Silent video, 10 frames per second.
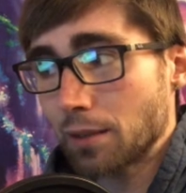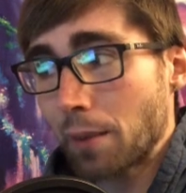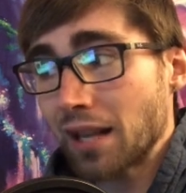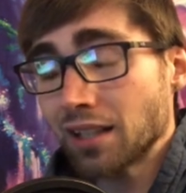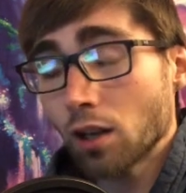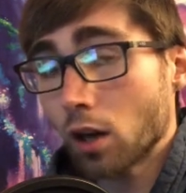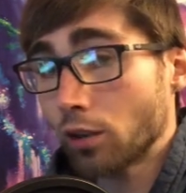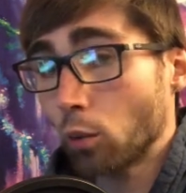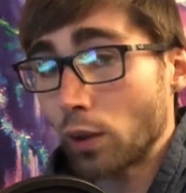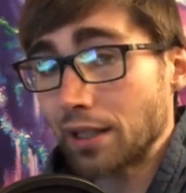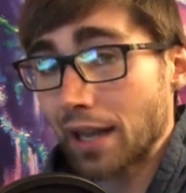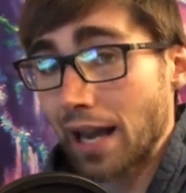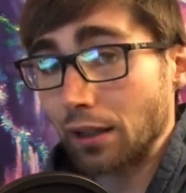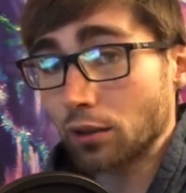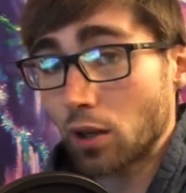depending on the wind
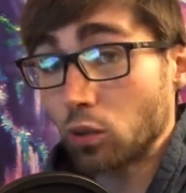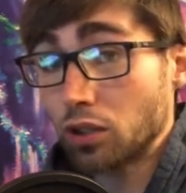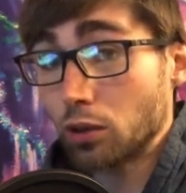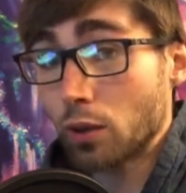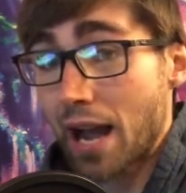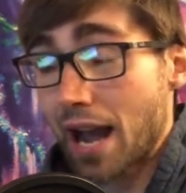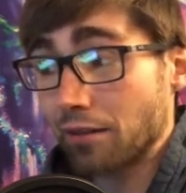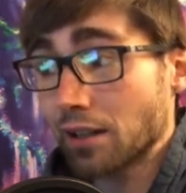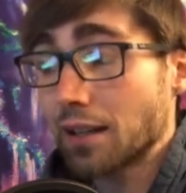angle that we do have.